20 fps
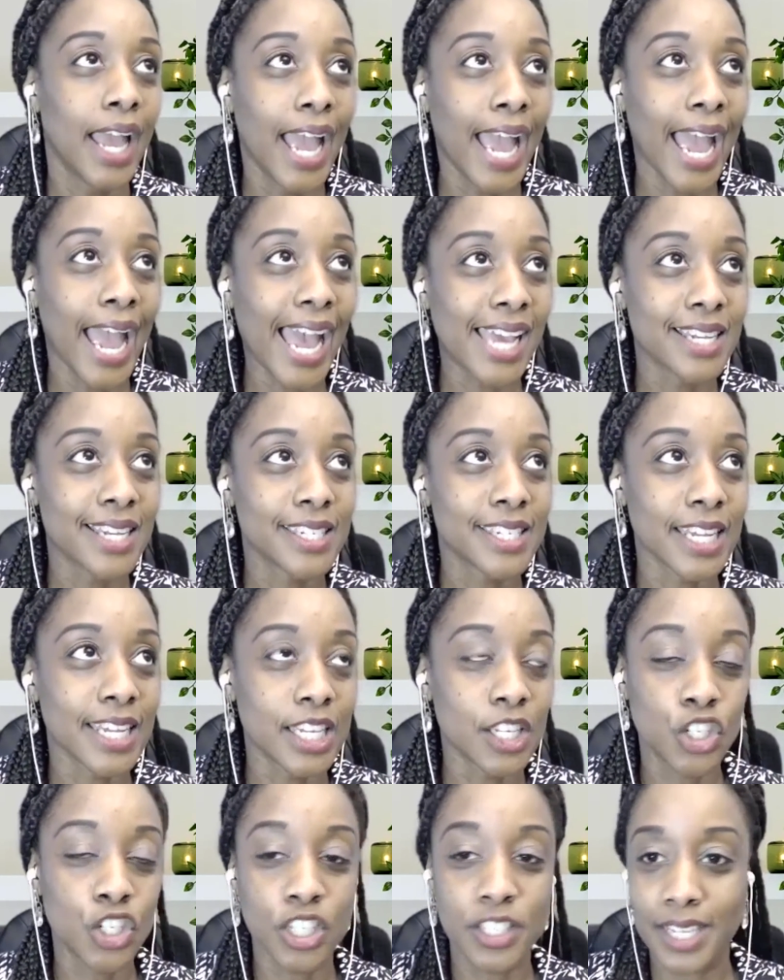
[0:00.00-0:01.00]
And
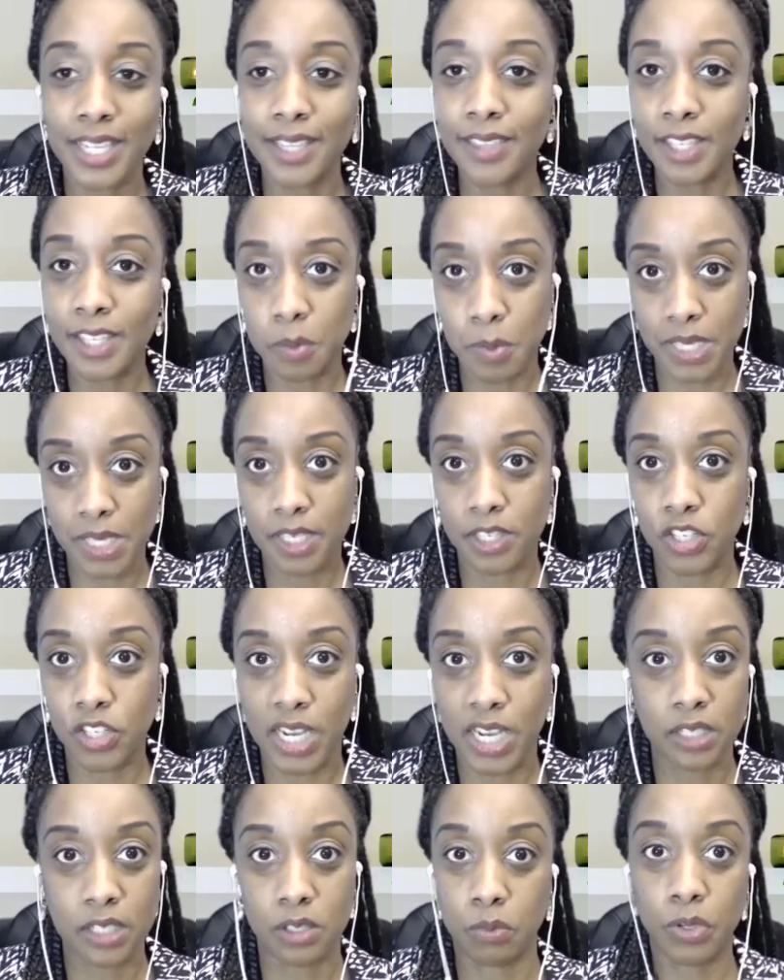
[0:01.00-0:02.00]
she sent this message
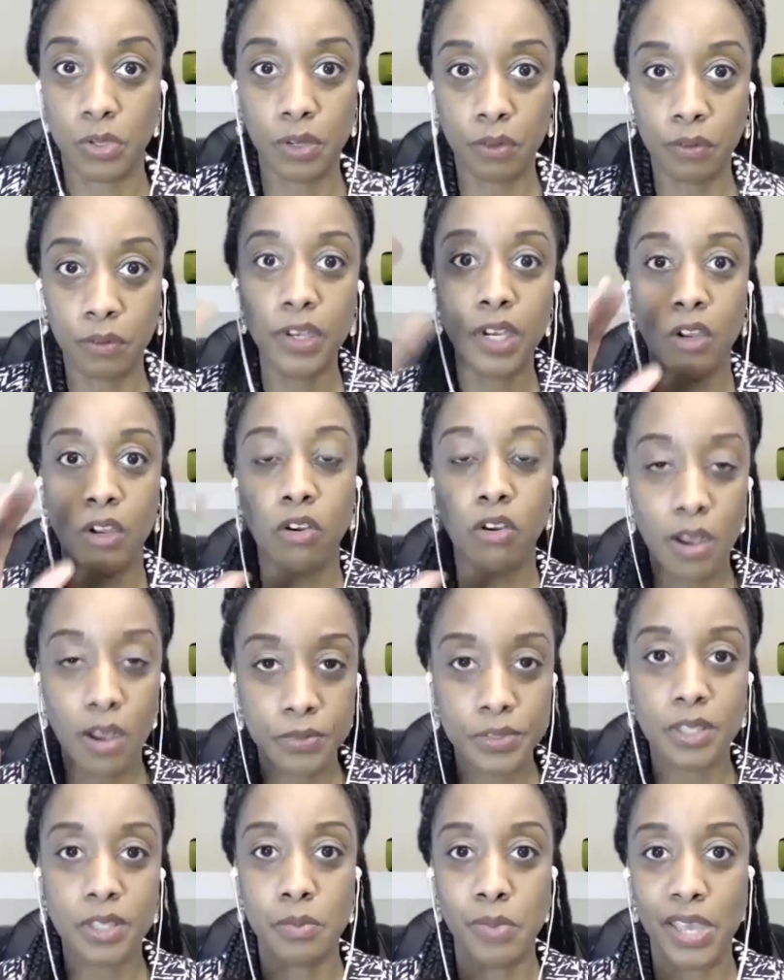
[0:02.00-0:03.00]
out. So we
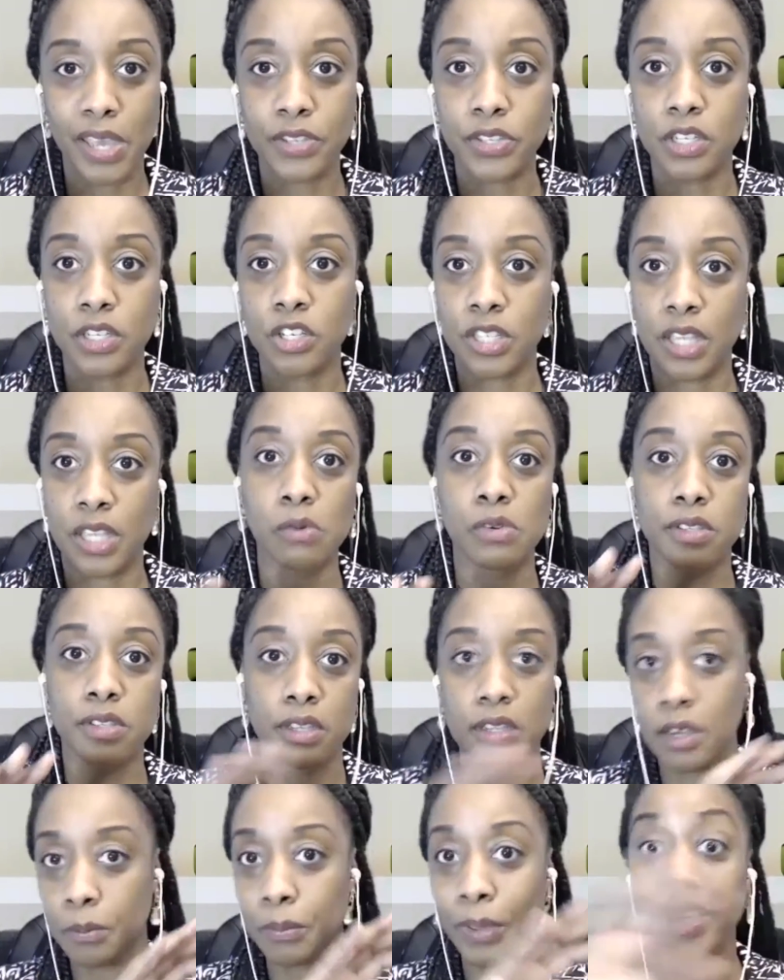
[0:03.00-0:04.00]
crafted the message that was
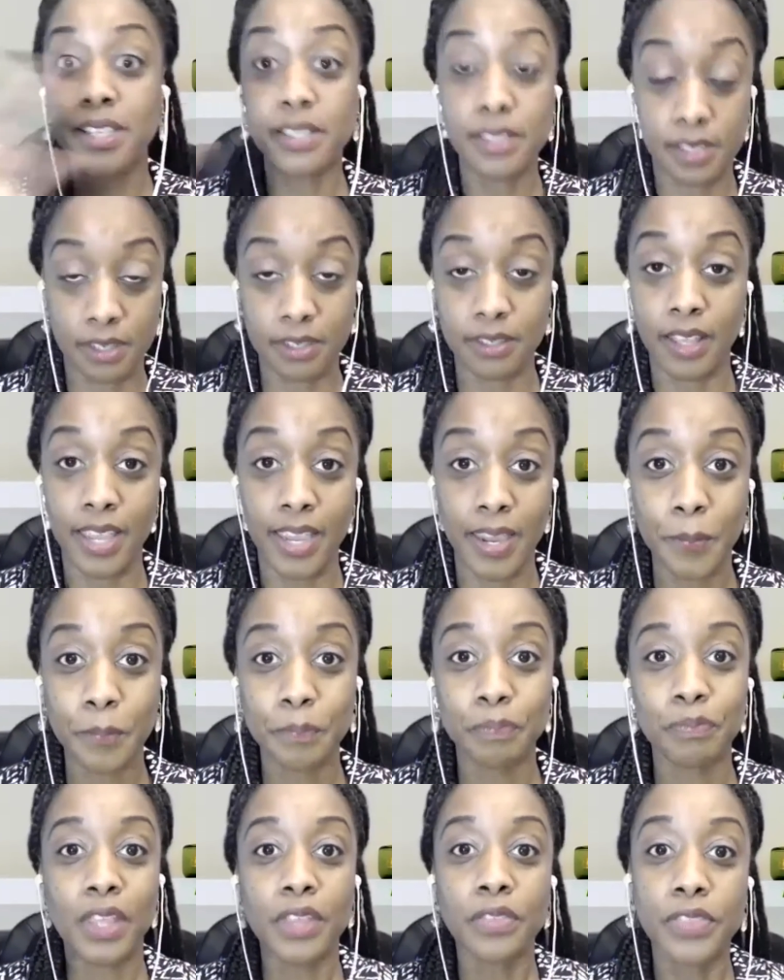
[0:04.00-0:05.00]
basically,
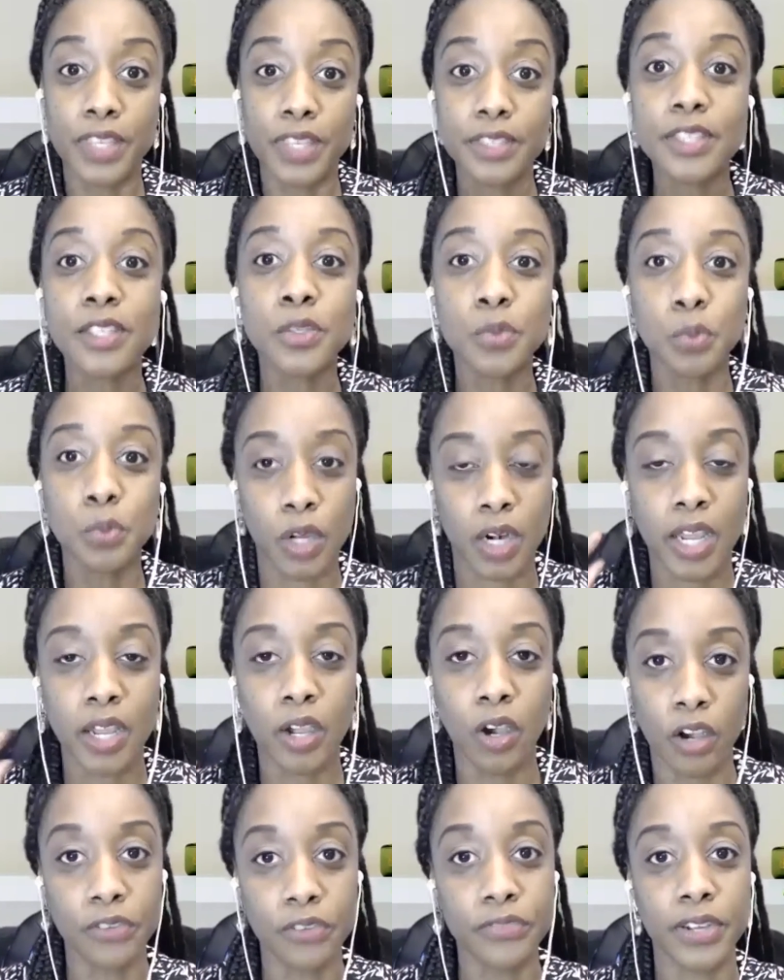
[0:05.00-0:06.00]
this is what I
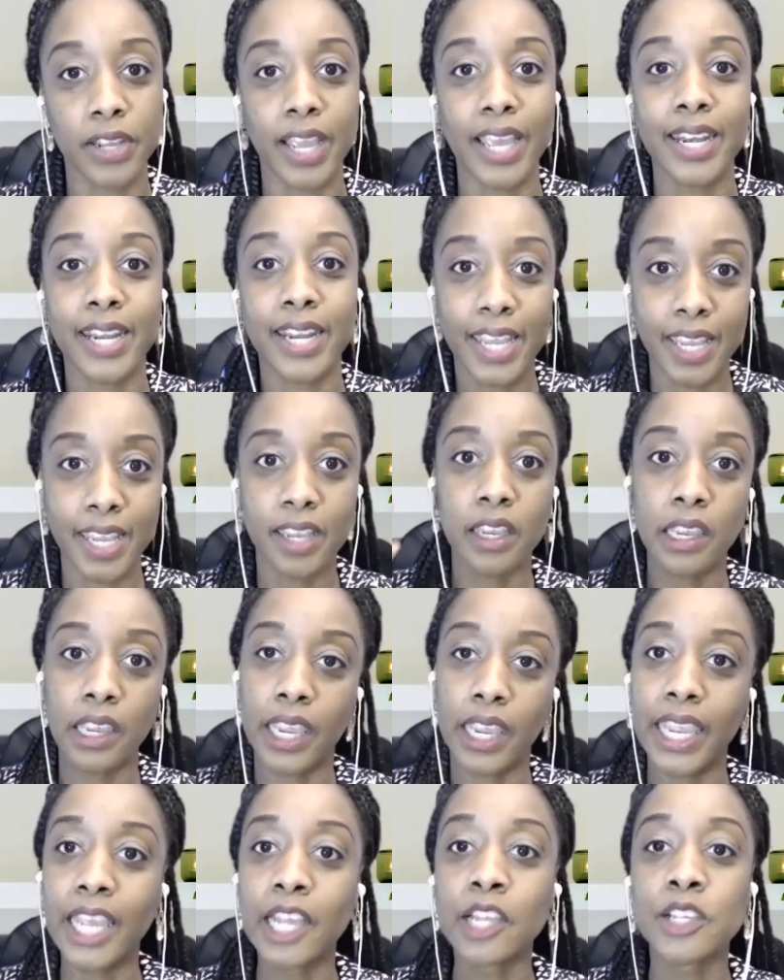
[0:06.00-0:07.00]
offer, and
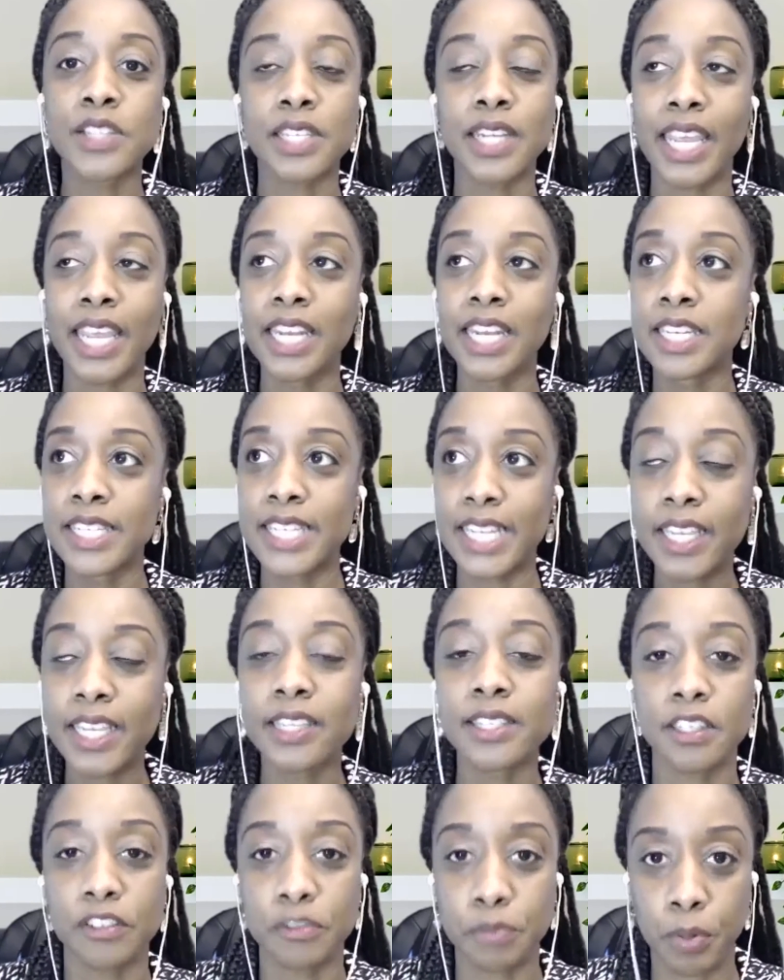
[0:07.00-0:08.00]
here's an
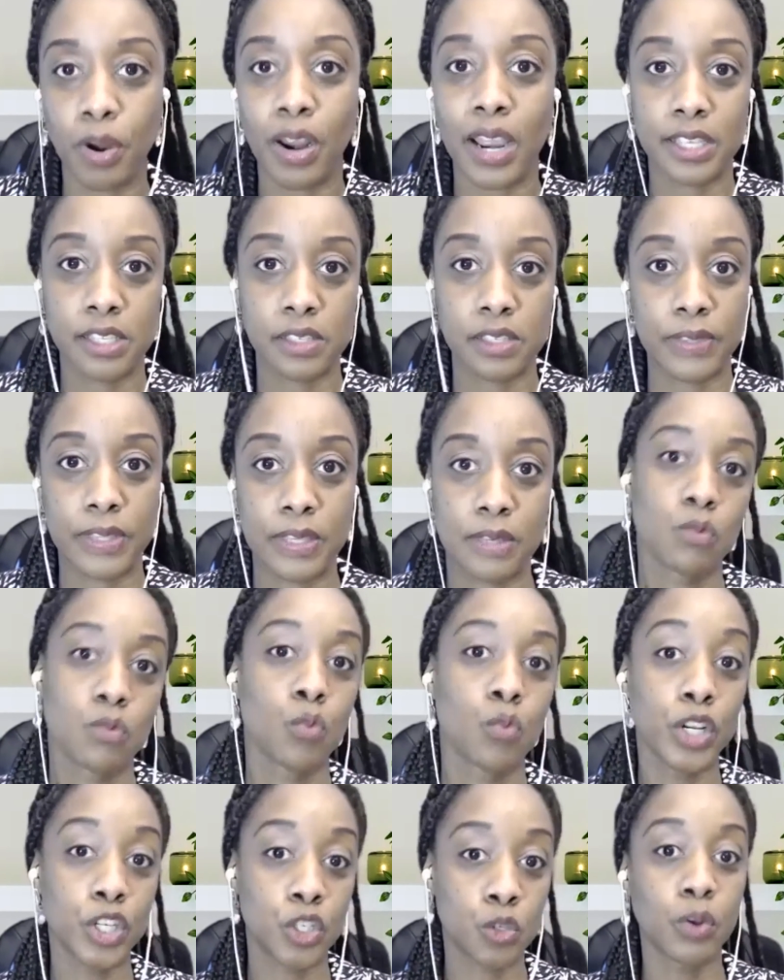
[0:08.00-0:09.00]
indicative price for them.
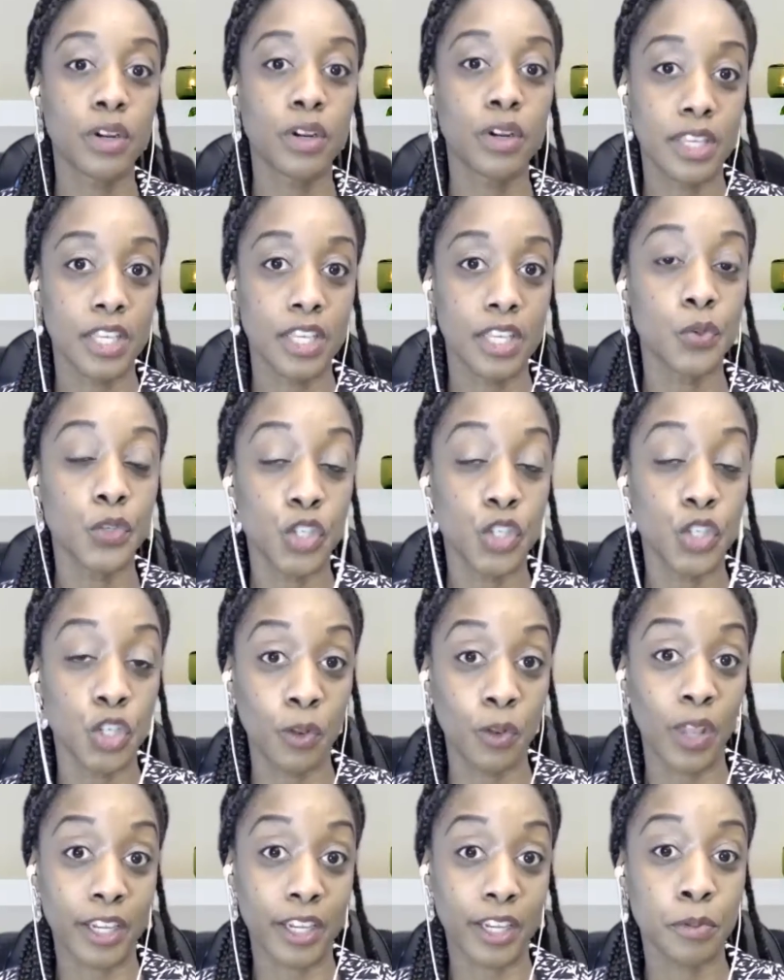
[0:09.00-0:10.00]
Which one of these would you
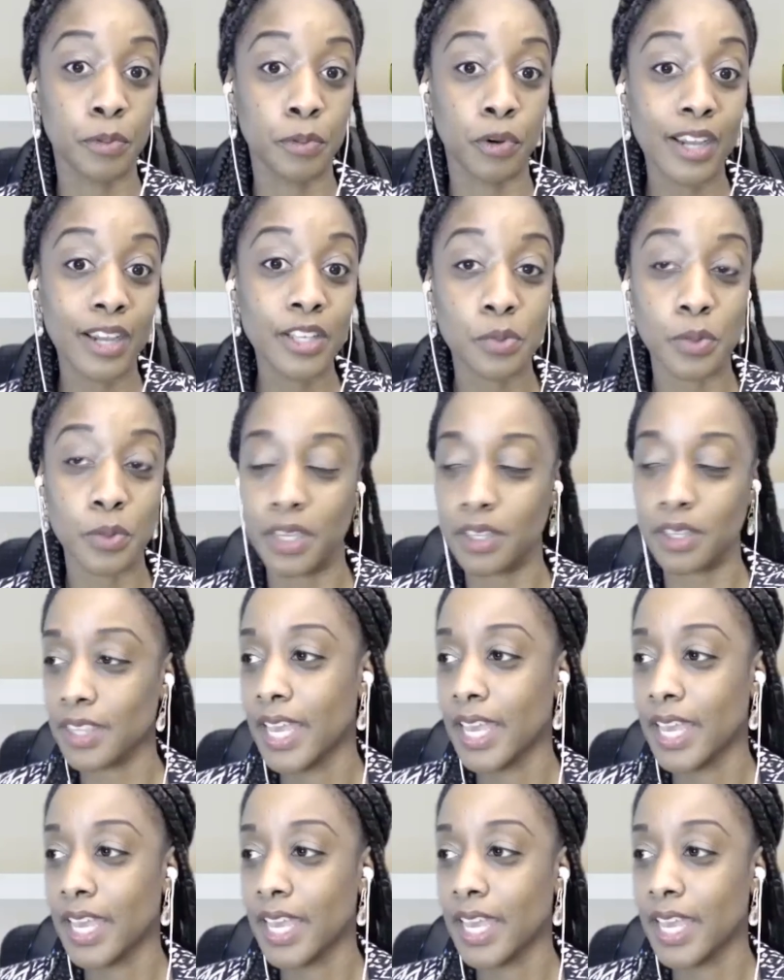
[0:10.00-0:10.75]
like to progress with?